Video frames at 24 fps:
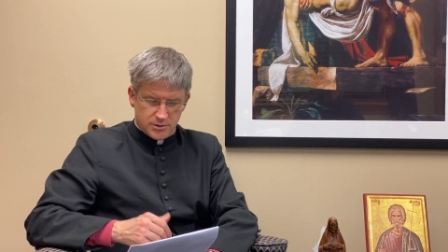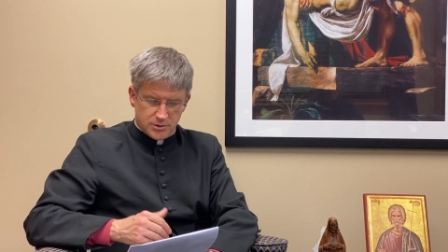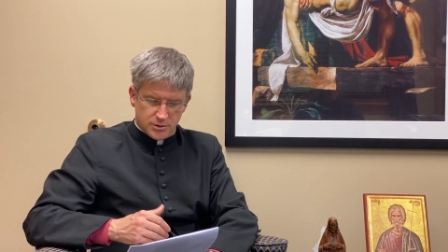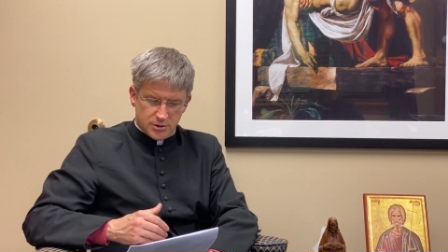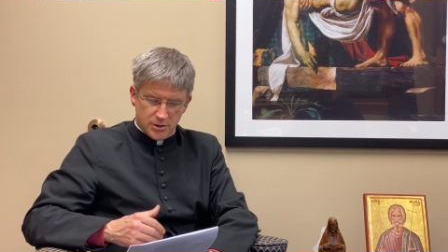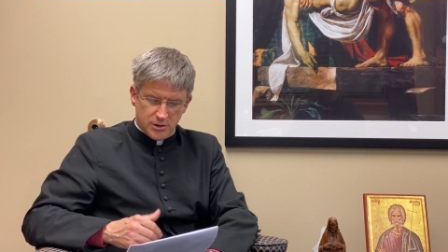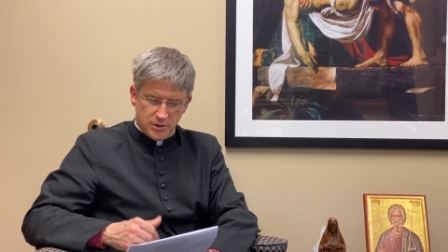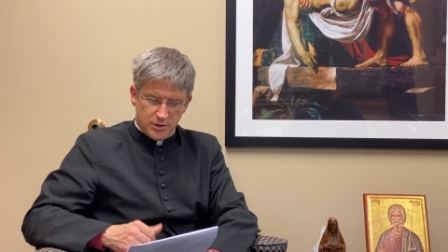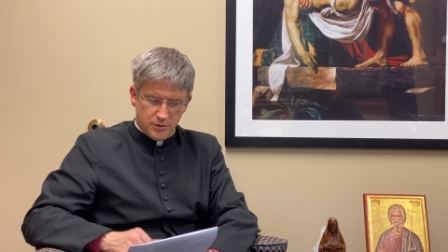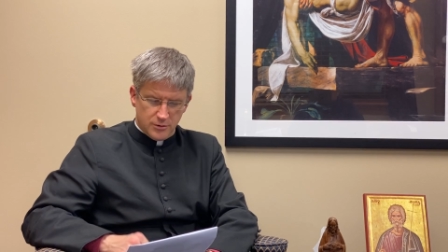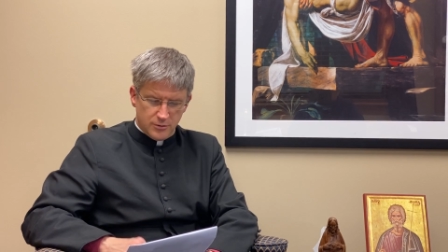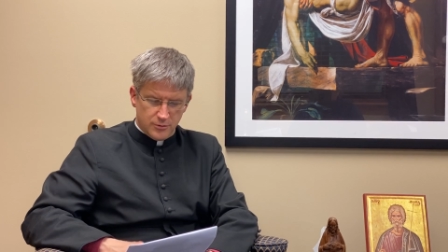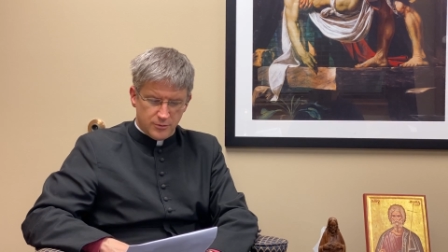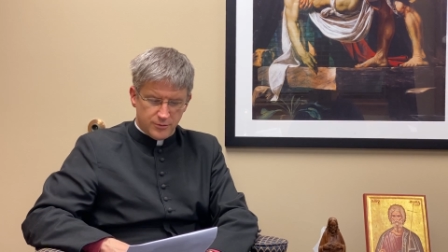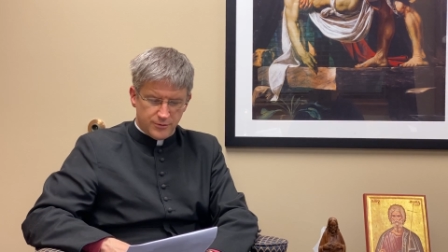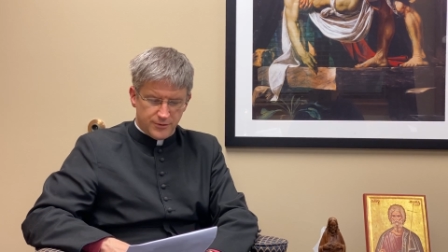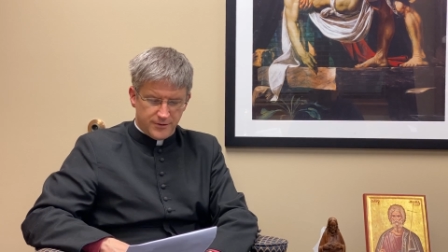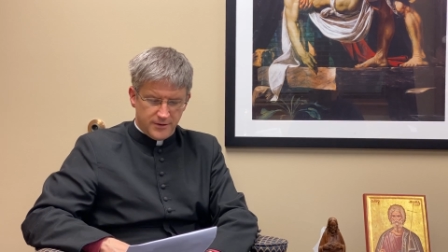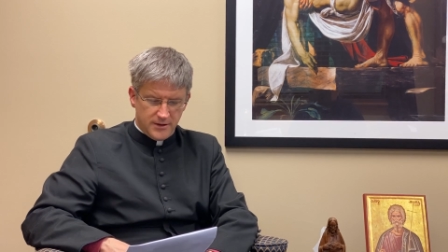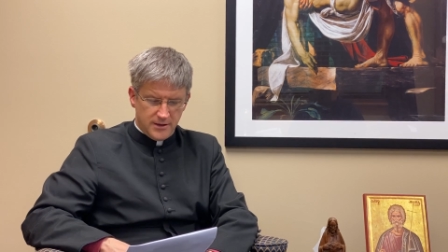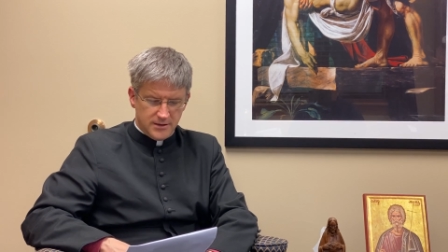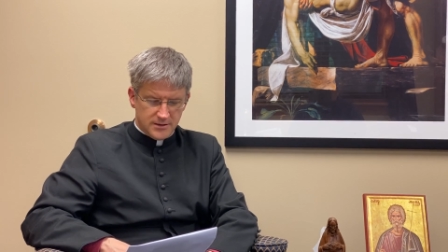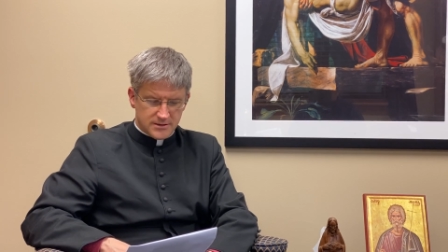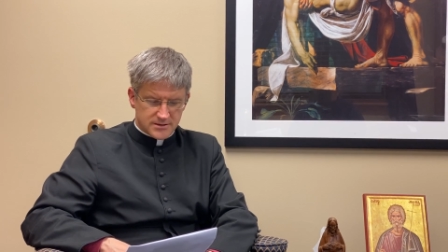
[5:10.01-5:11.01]
Do you
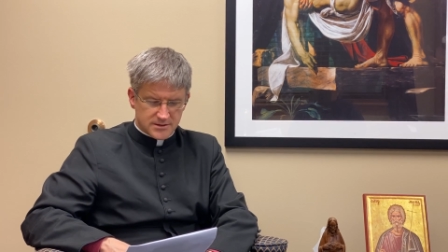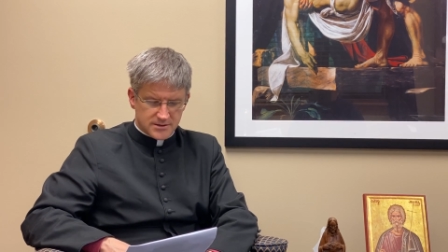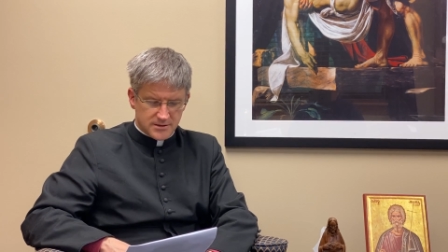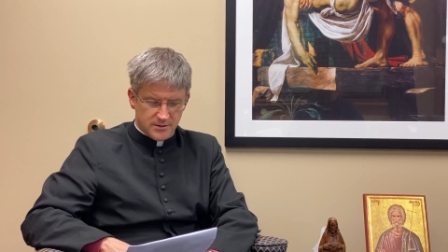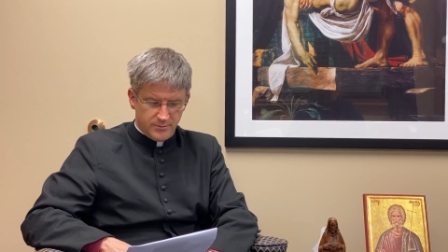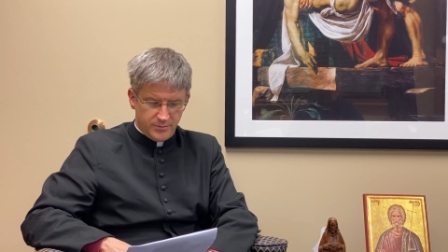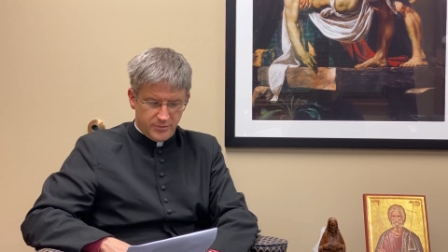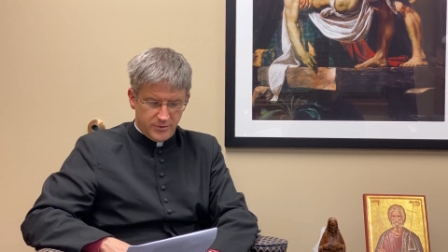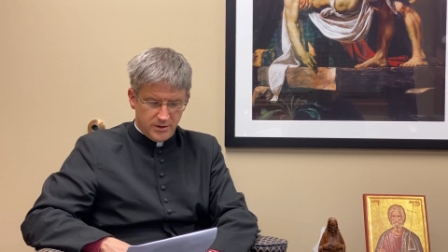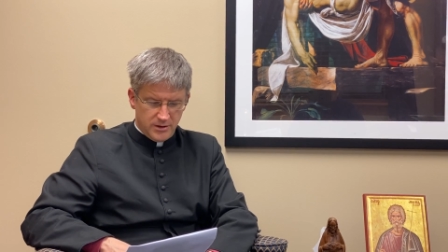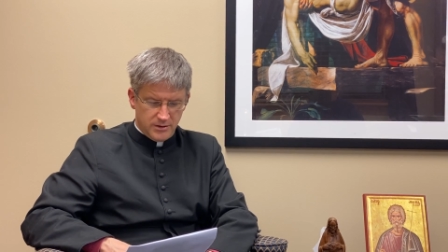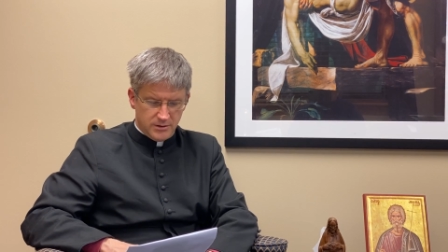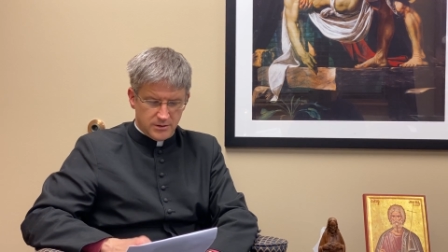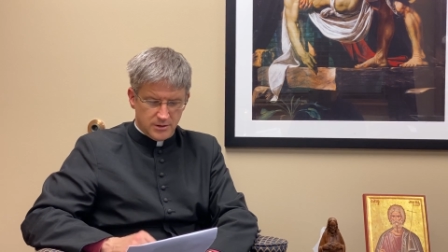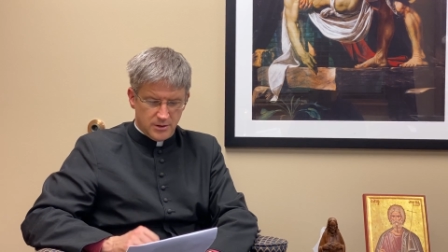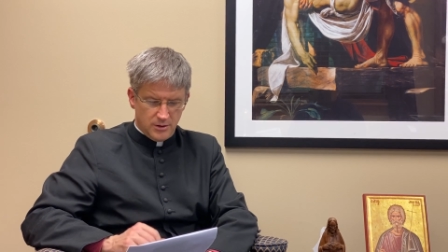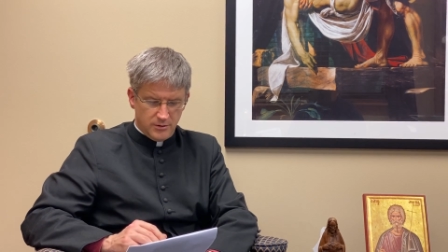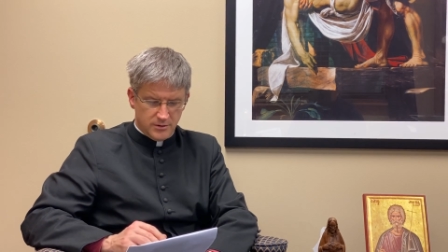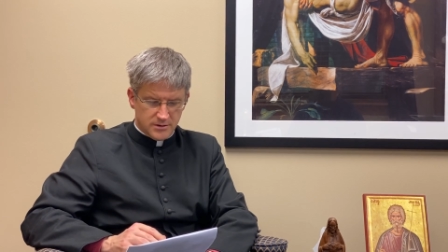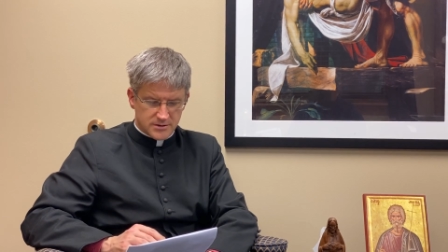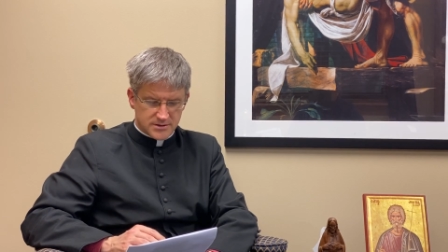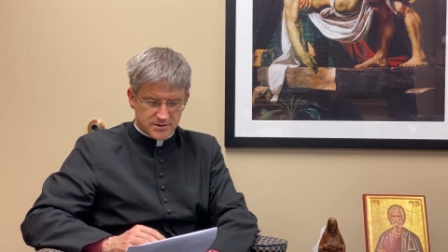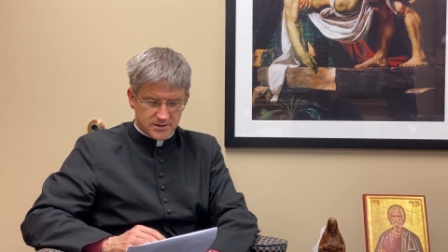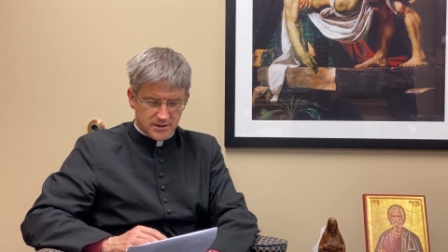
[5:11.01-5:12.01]
think simply
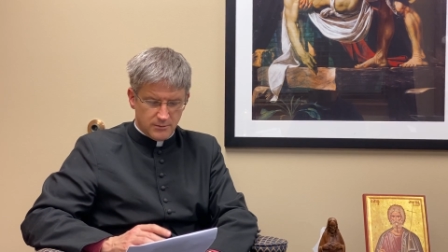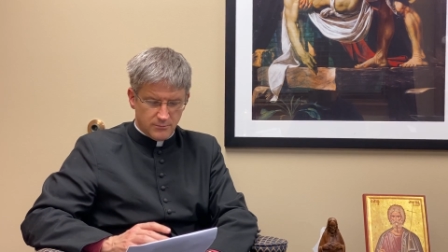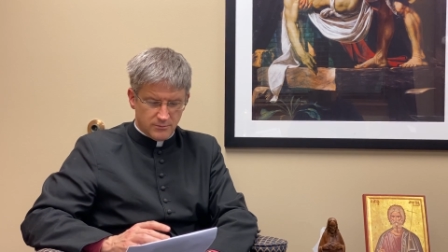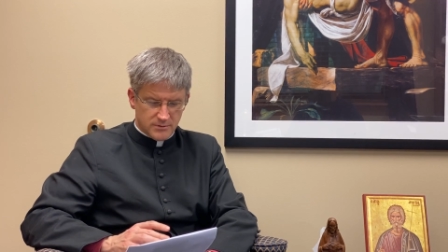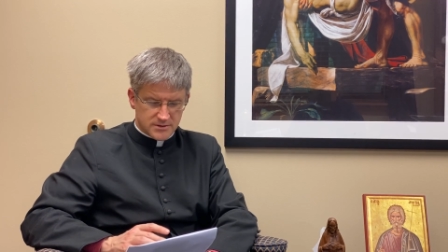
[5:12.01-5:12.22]
noticing